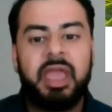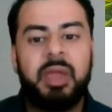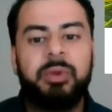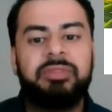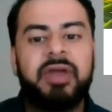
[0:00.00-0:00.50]

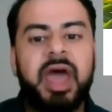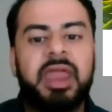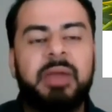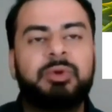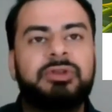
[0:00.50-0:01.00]
And with
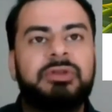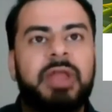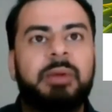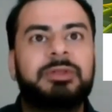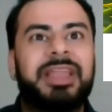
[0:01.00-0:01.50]
that, I would
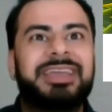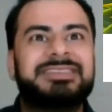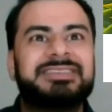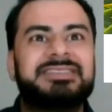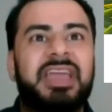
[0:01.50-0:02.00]
I would
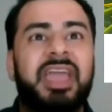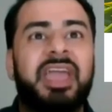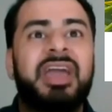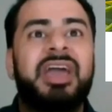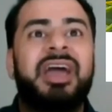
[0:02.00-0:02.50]
like to say